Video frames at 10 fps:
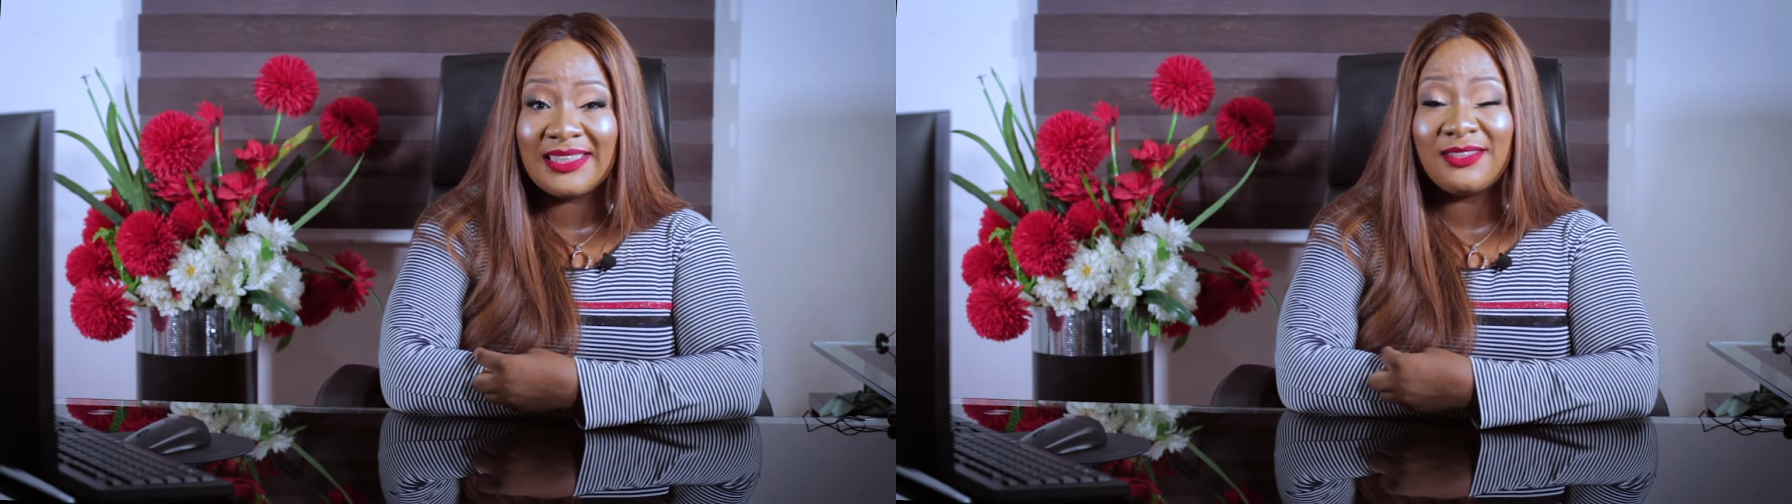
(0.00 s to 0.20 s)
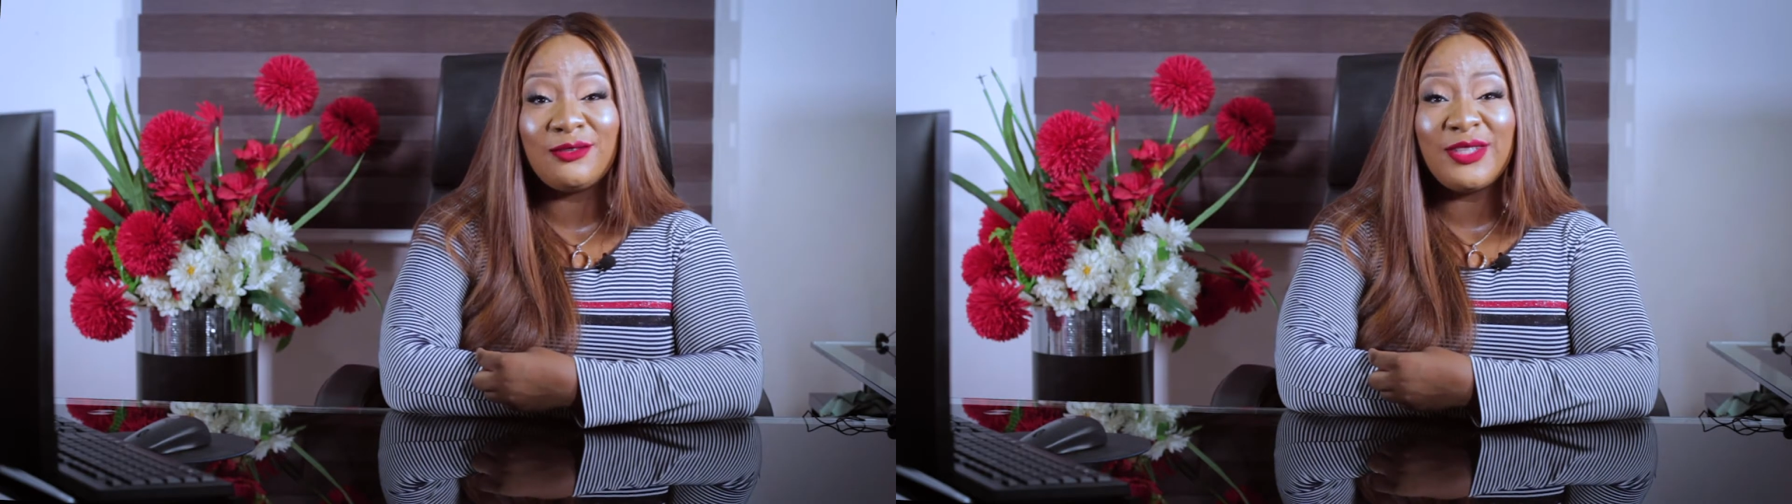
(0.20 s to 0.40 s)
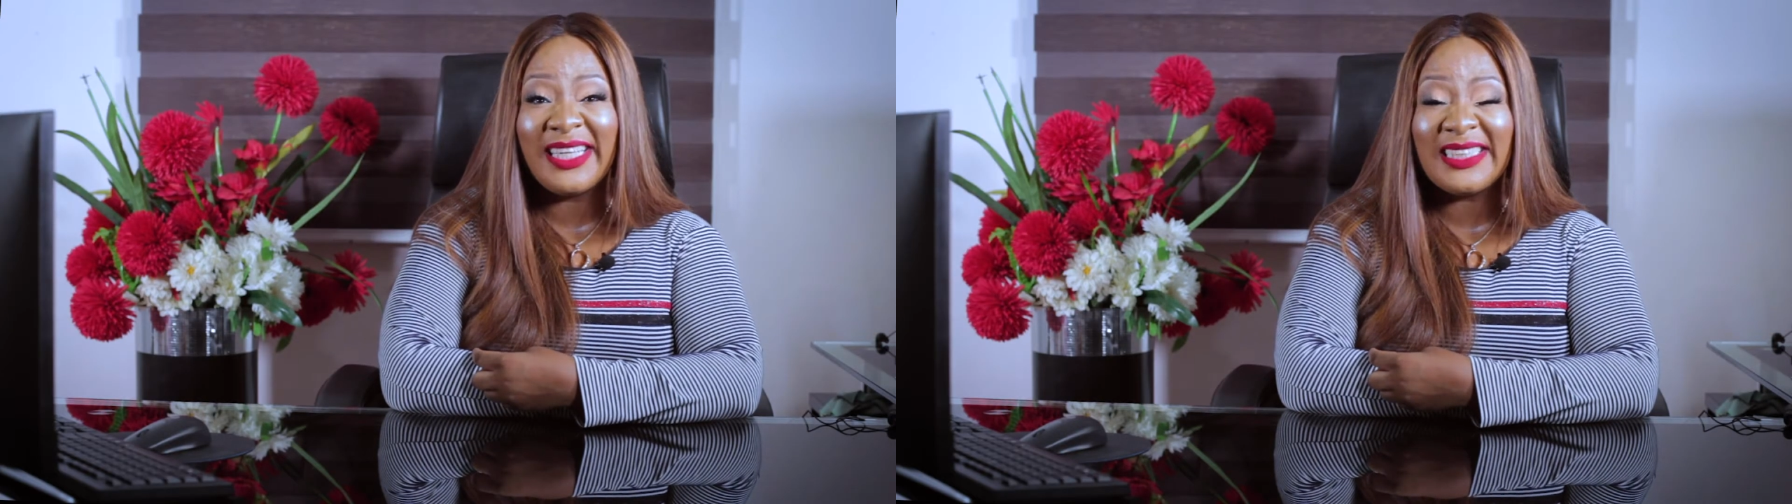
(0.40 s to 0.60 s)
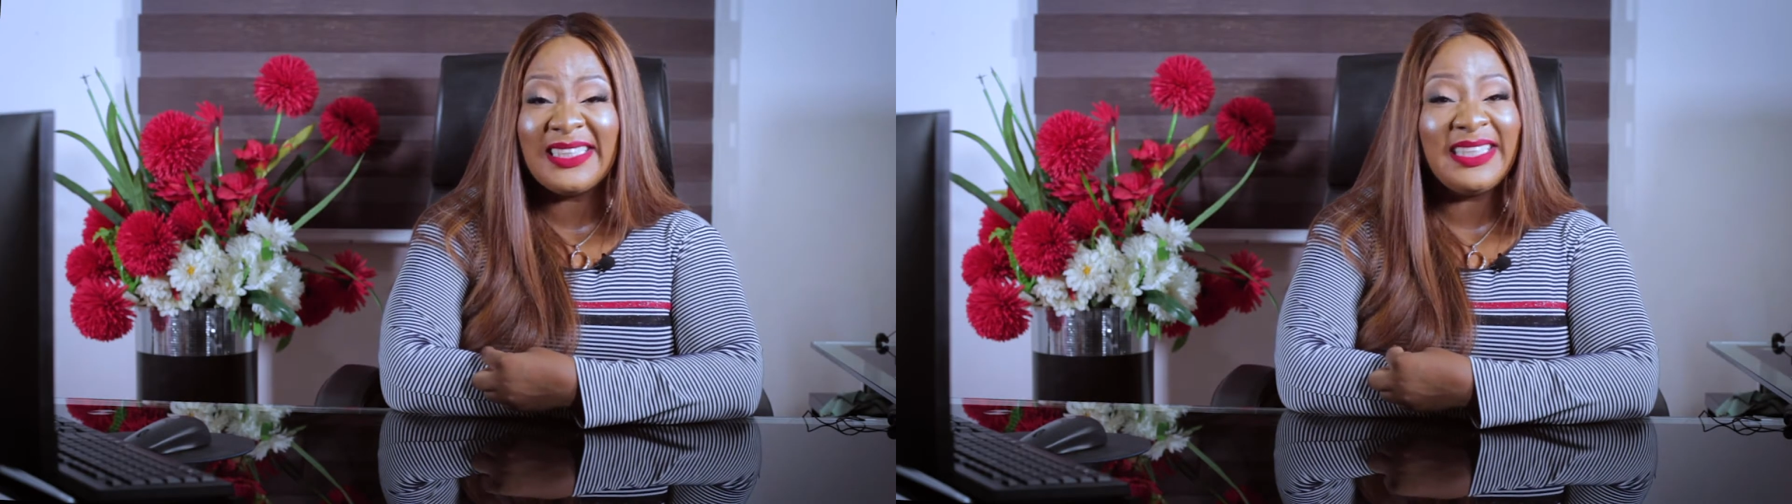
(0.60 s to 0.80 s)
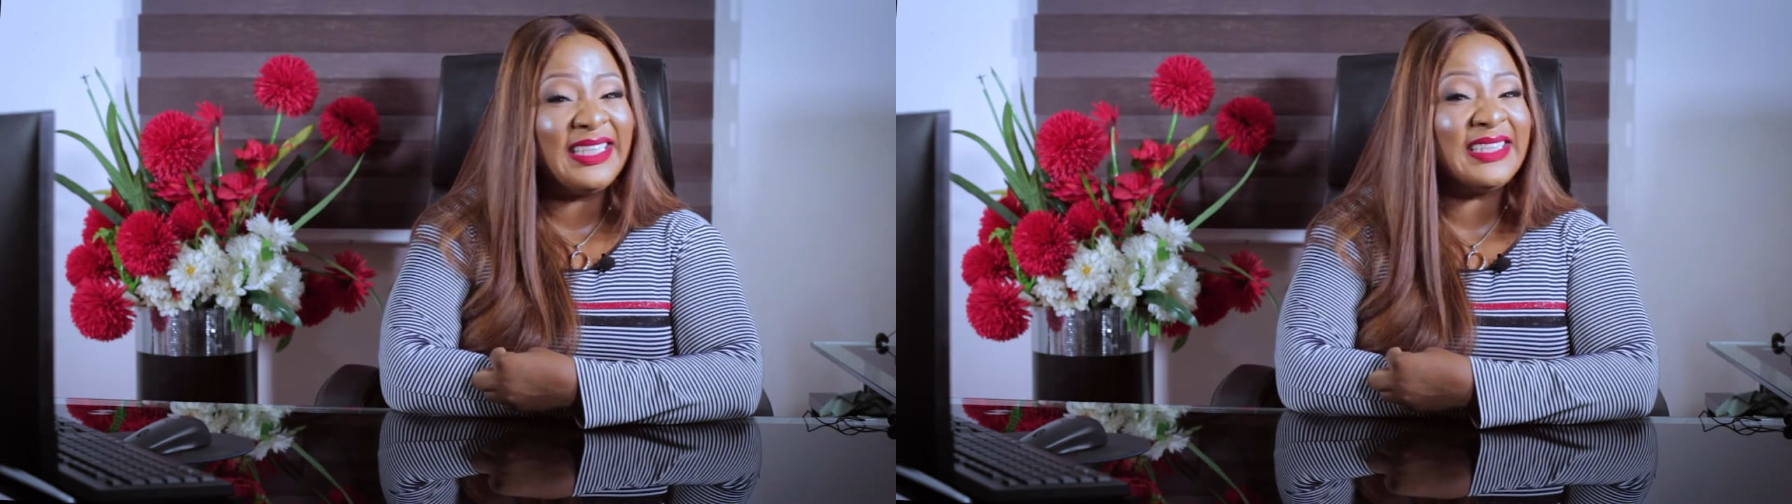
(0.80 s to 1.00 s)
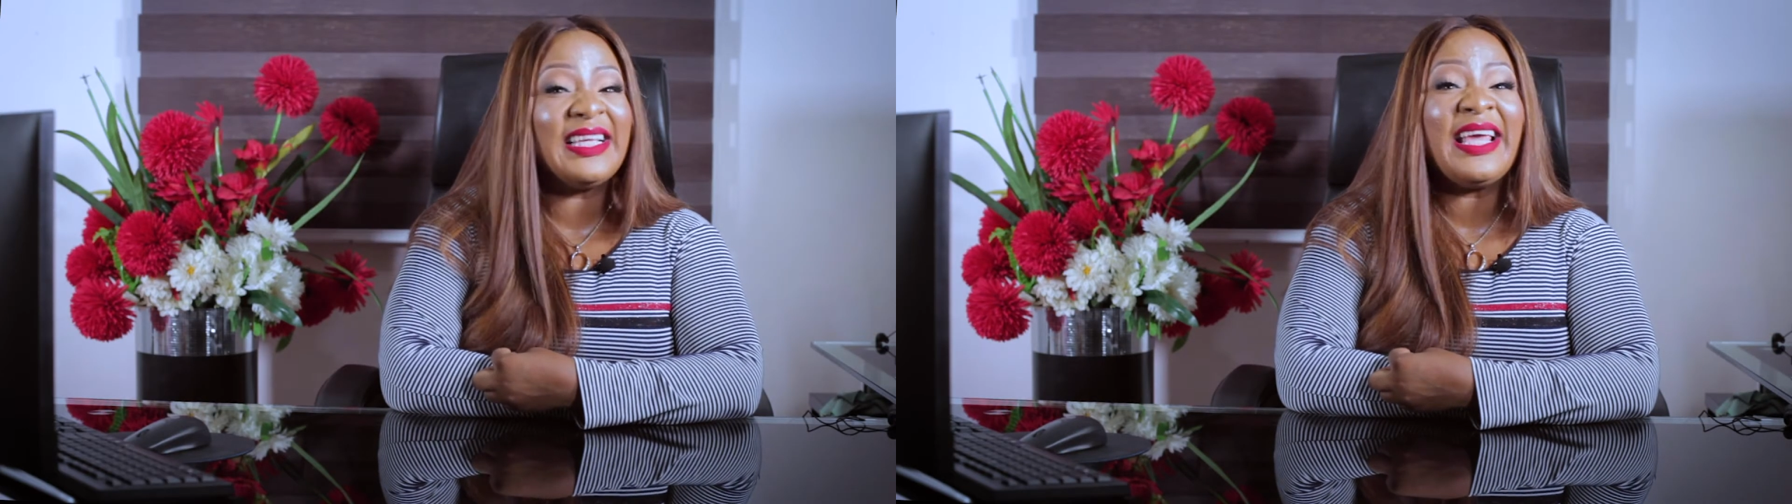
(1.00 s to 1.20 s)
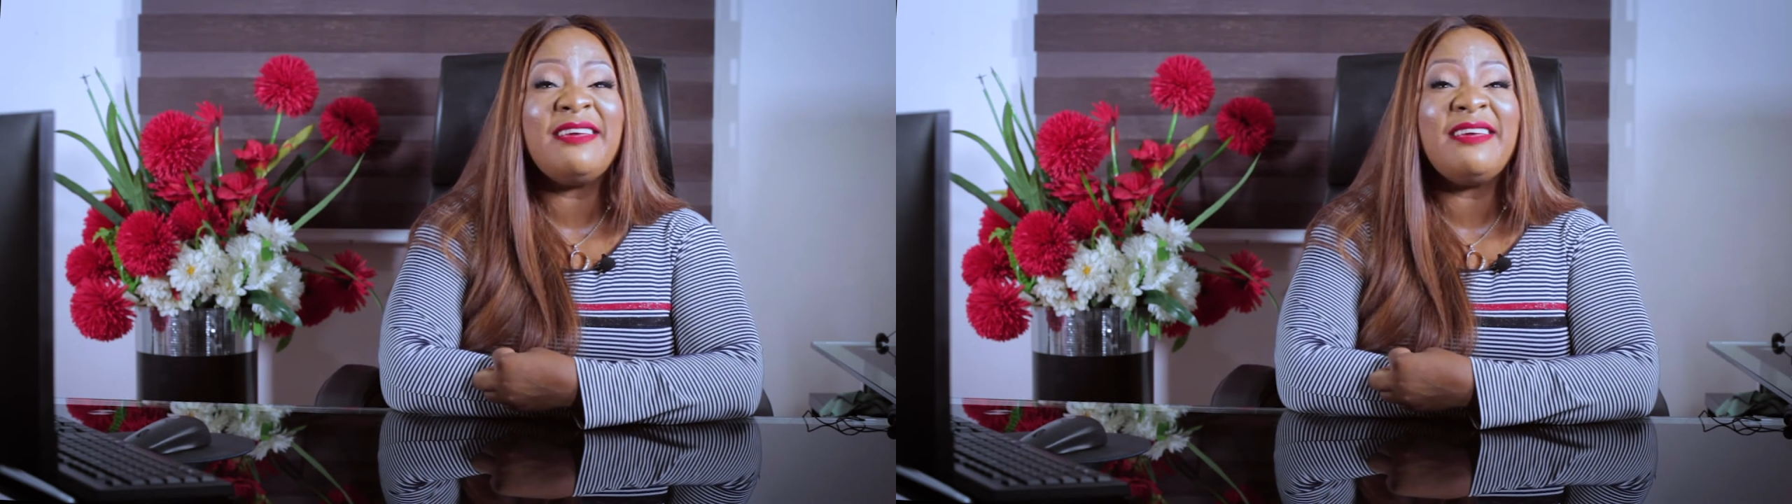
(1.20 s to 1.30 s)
surrogacy is